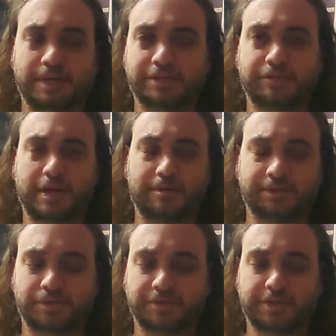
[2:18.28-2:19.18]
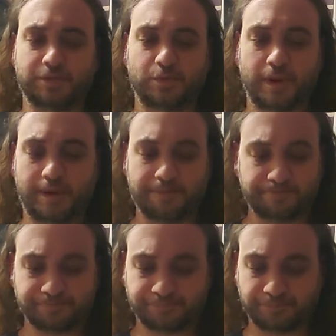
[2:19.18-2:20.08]
of obstacles in his way.
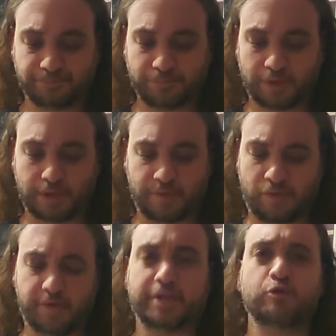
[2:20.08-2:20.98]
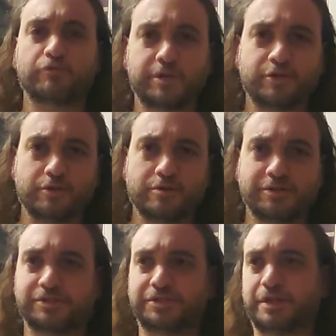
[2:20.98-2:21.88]
And they're all like
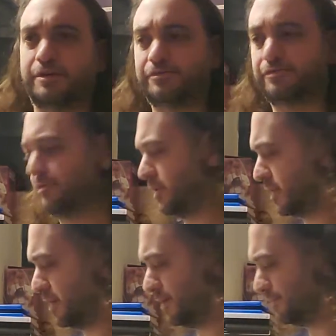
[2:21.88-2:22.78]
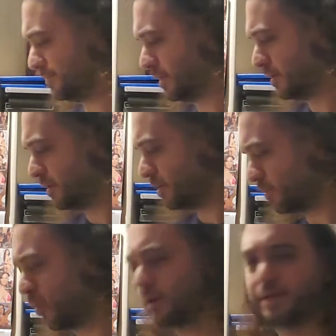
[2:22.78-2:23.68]
creatures and stuff,
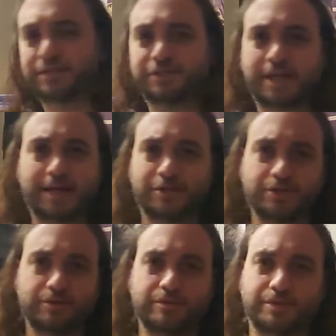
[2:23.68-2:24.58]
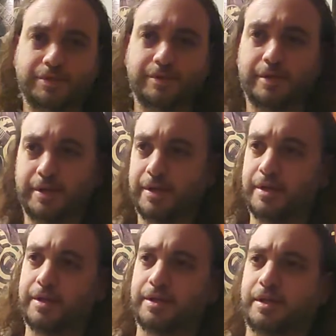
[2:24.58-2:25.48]
walking statues,
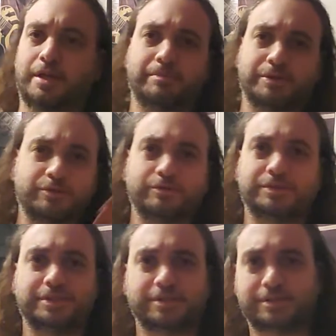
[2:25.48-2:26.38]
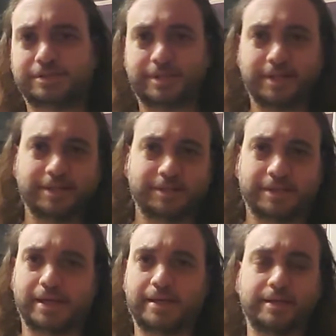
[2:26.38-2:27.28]
Medusas, this,
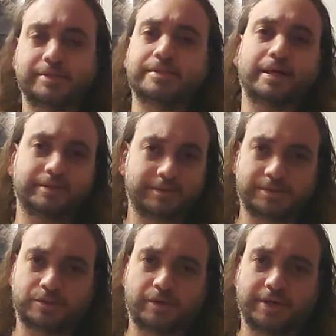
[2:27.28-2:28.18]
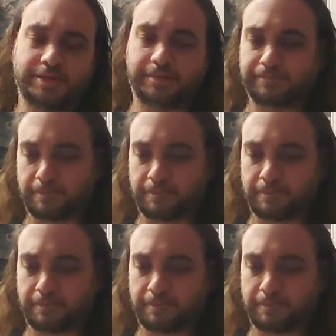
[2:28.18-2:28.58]
that. It's nuts. It's crazy.